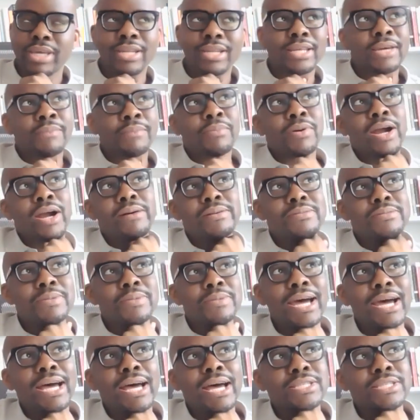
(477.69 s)
And it prompts me
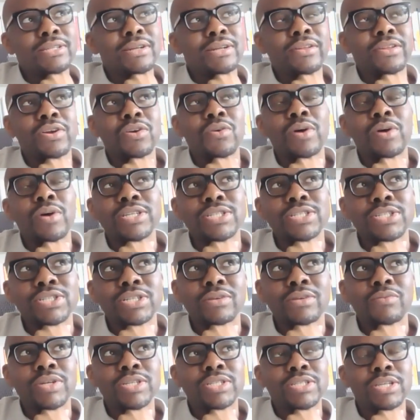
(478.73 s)
to ask another
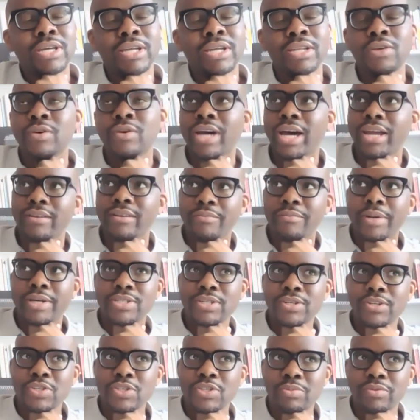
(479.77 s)
question, which and you kind of
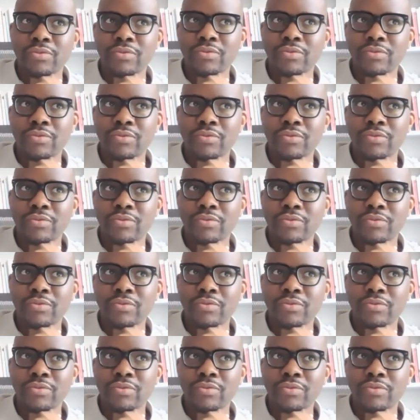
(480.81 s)
mentioned this